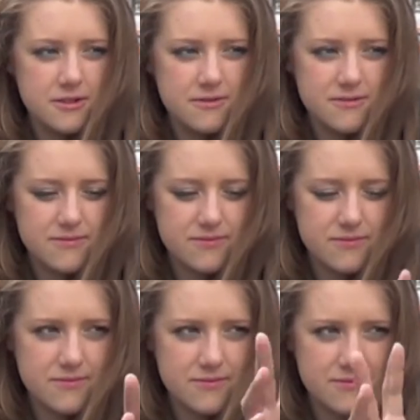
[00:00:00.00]

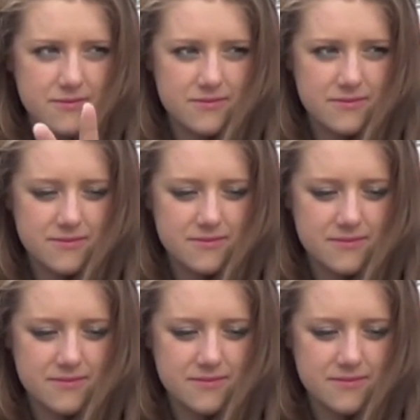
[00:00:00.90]

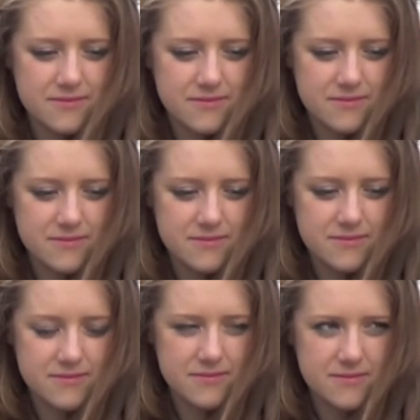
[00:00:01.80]

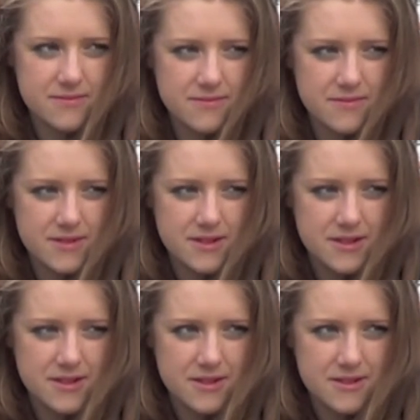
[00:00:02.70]

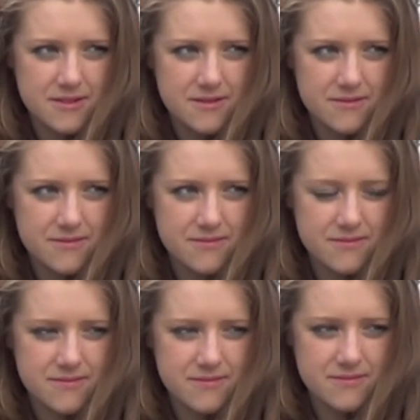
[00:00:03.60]

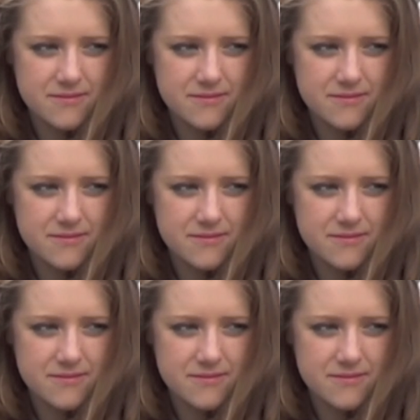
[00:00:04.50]
This person isn't speaking.